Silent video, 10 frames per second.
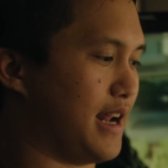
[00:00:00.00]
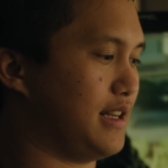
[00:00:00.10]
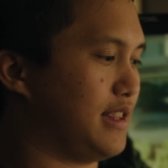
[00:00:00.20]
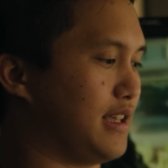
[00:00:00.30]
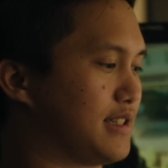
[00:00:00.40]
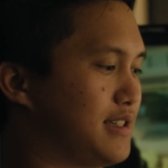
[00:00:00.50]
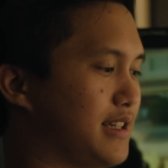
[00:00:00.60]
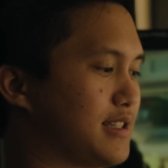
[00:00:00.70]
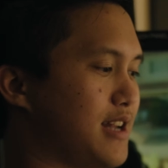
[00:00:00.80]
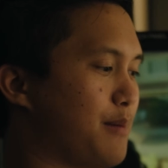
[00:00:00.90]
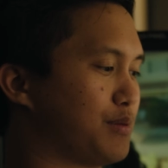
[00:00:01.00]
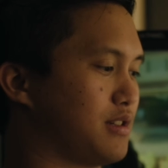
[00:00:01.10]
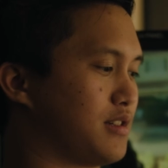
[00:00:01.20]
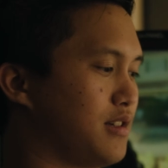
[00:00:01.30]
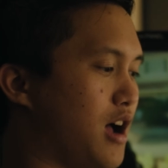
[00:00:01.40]
that anything 6
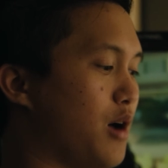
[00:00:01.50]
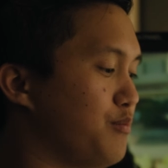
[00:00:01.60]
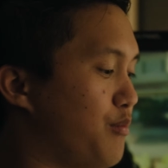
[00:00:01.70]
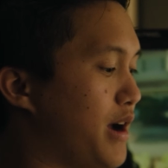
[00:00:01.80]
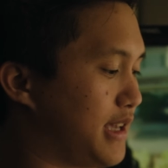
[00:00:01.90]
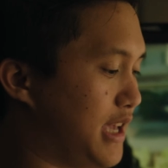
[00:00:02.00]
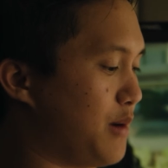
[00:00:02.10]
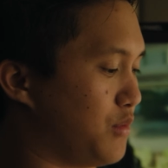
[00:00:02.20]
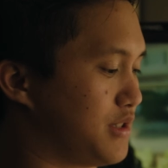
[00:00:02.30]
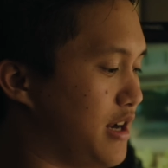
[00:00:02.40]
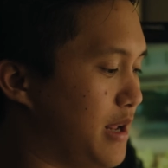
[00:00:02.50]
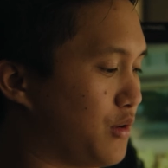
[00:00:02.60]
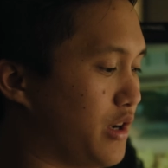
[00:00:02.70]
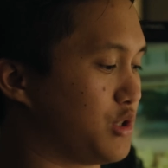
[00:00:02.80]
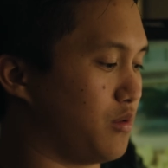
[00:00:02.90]
stops, my camera's
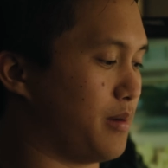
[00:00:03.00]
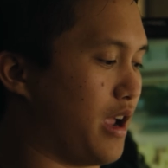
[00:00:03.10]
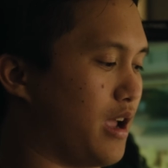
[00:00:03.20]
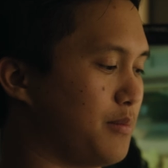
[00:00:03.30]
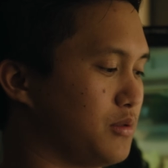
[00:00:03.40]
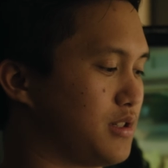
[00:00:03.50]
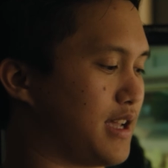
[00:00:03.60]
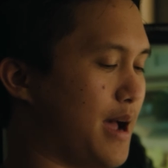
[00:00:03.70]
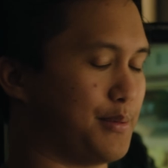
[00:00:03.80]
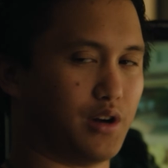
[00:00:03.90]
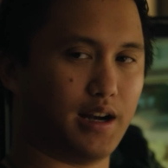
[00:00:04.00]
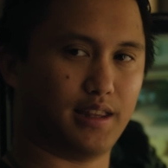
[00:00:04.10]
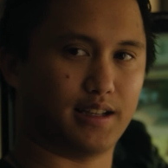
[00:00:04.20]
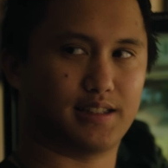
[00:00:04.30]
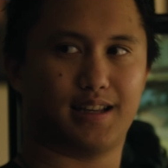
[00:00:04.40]
dynamic range will be able to capture
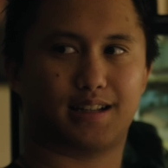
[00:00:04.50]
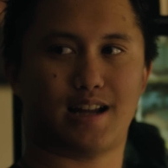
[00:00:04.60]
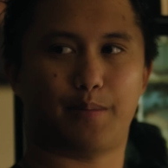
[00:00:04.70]
anything 6